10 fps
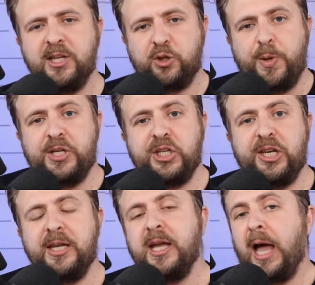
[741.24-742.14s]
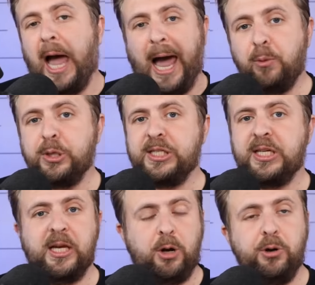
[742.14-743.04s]
So basically, I would
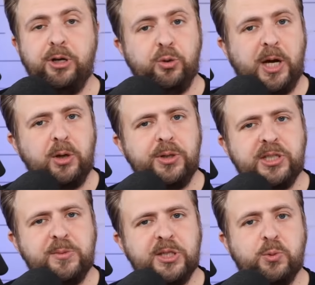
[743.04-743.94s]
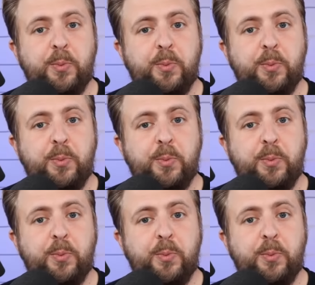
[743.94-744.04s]
say, according to my own estimates,